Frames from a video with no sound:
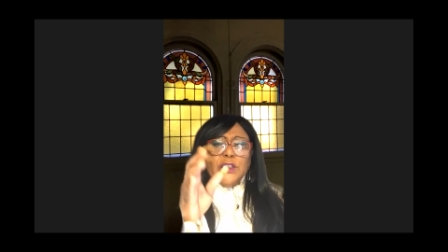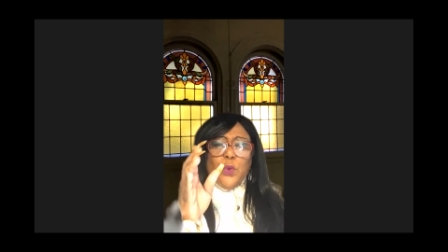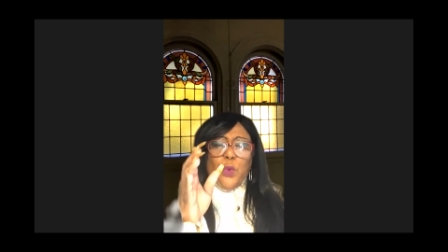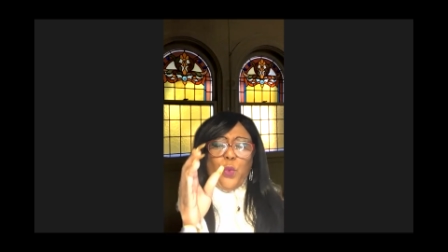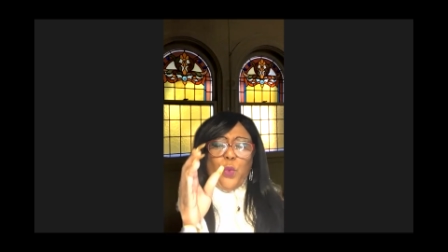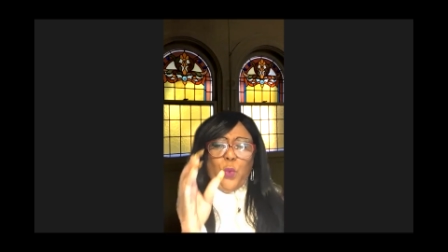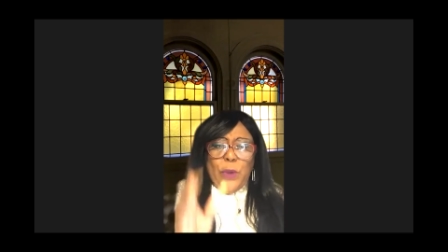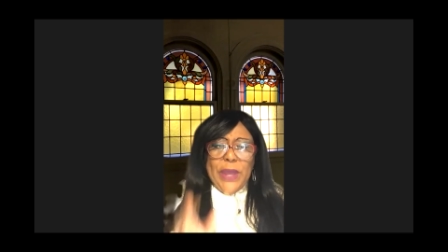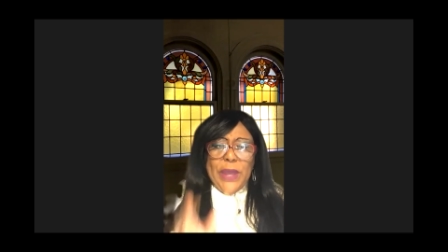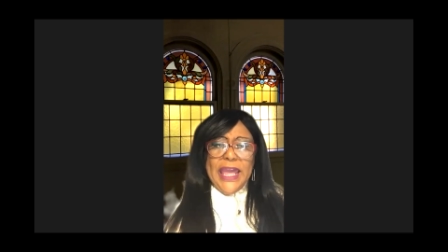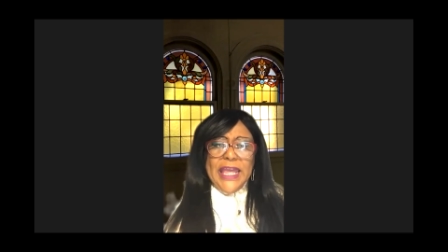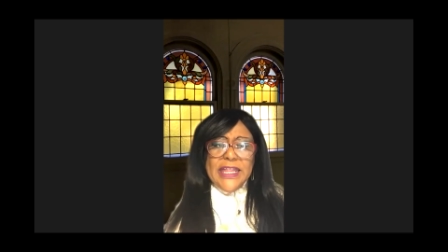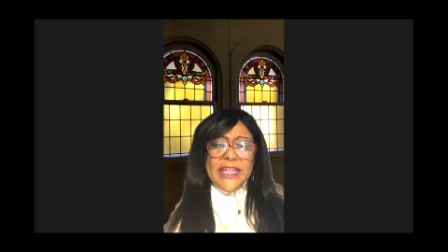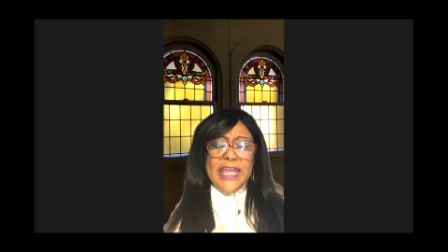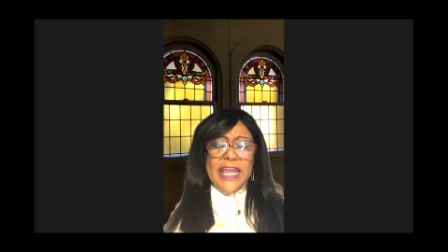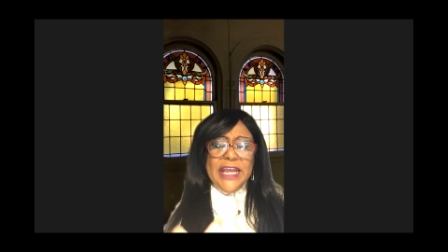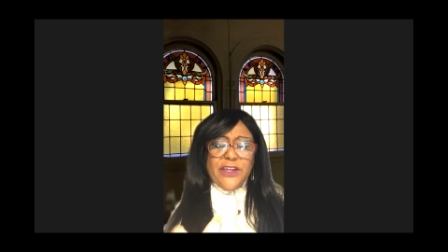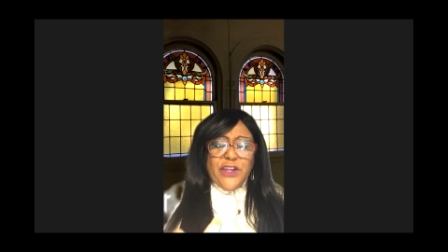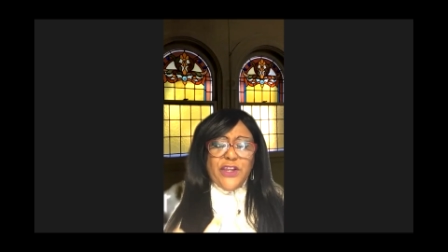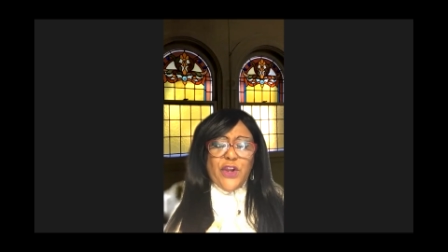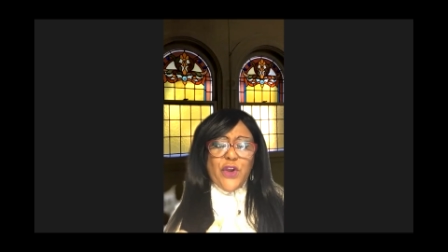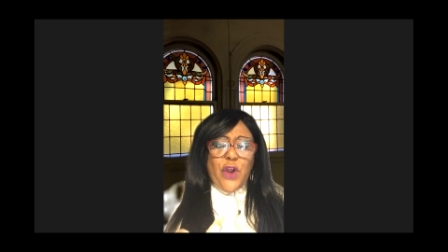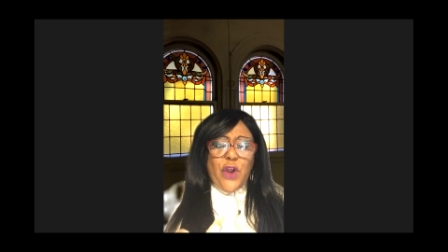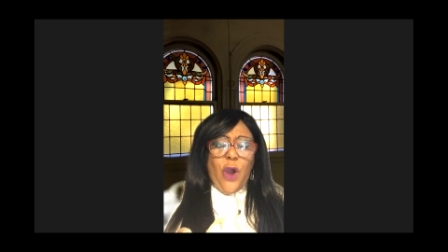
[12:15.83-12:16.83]
we
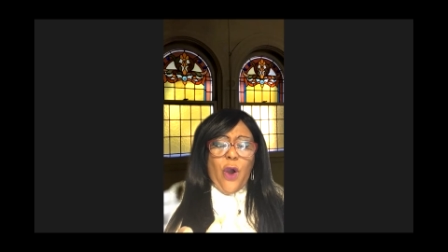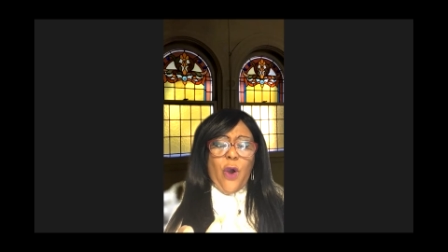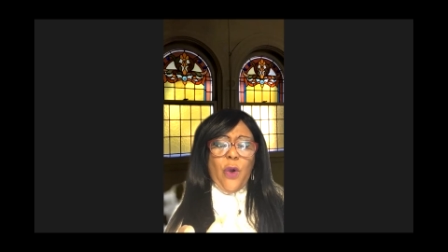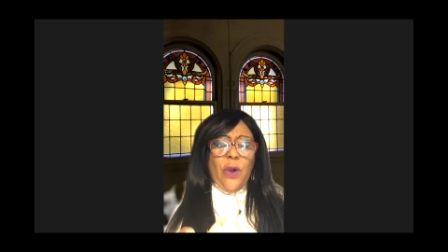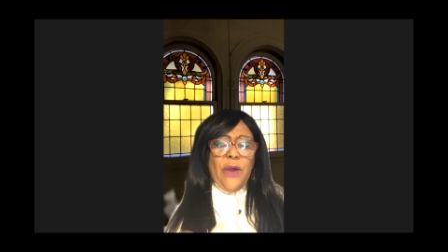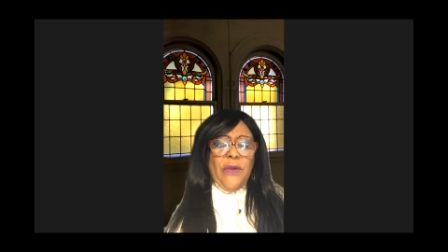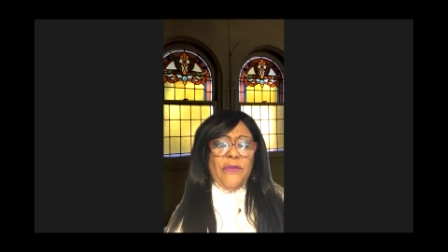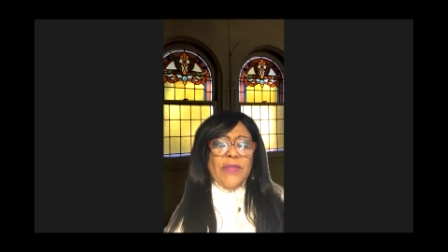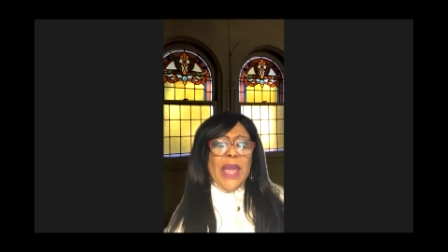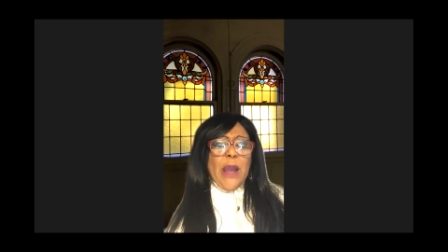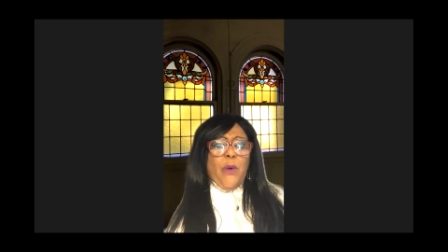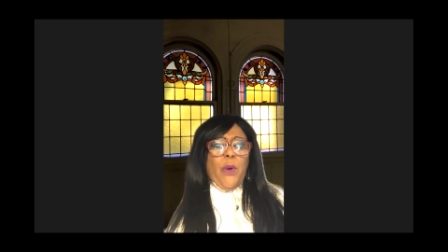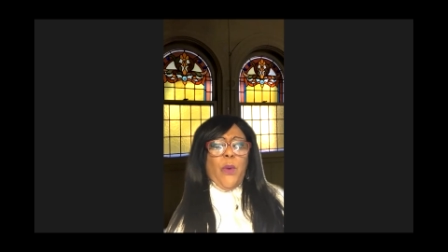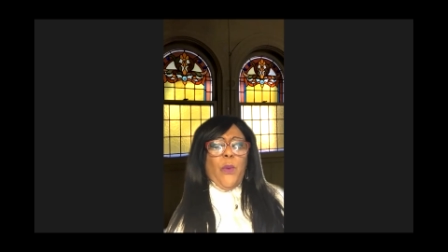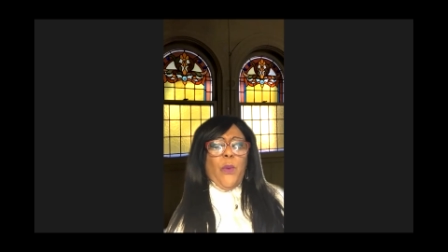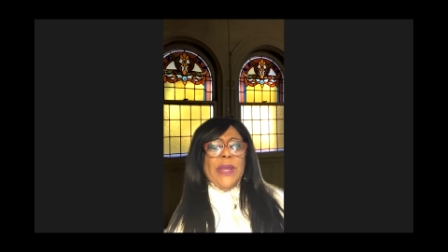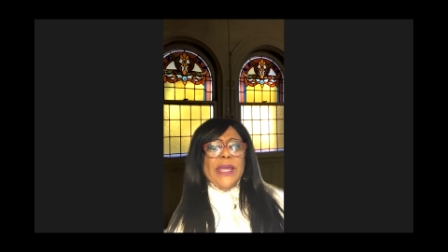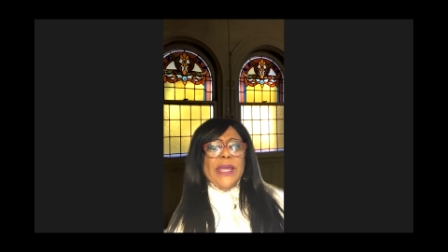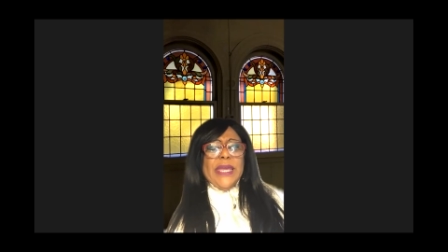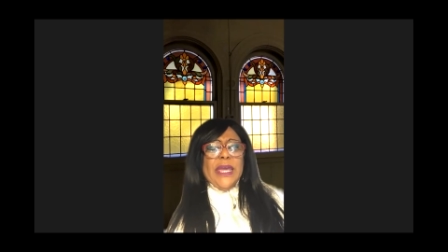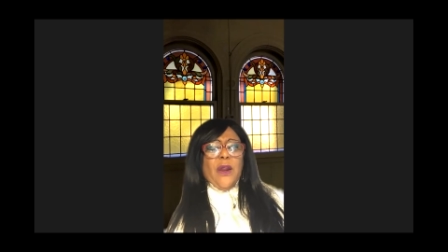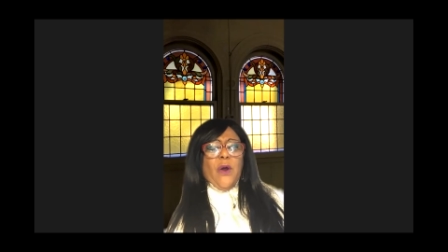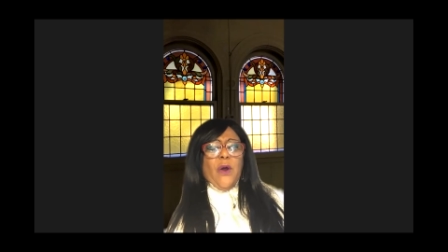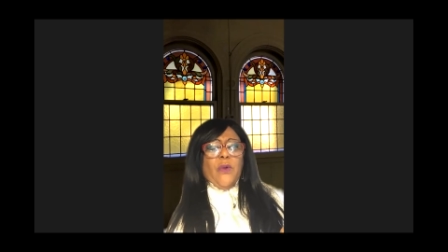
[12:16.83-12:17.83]
need to know that when
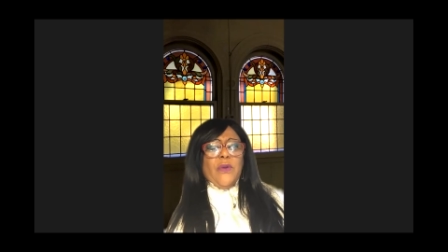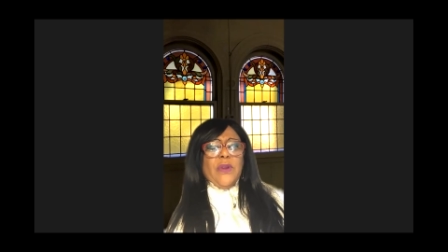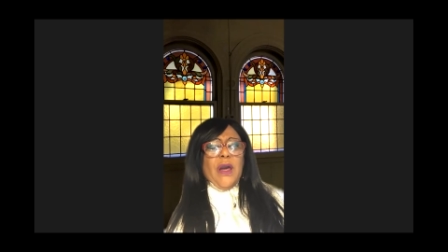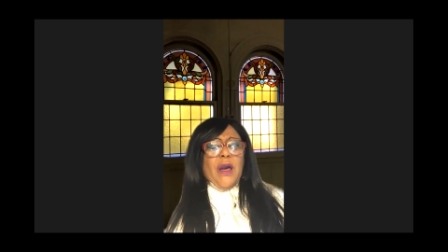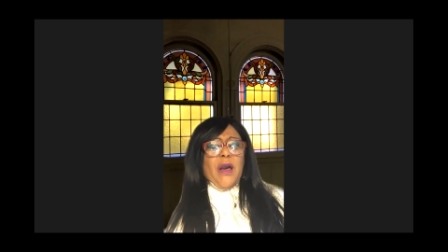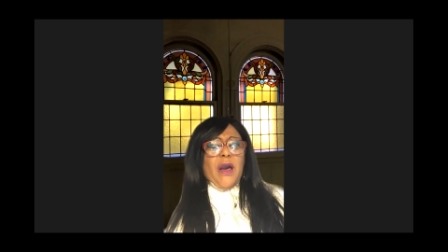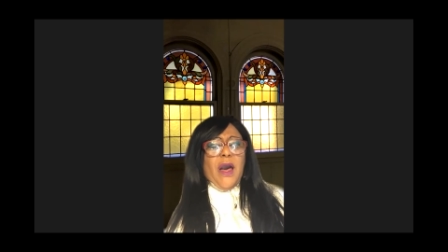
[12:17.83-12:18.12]
we get on the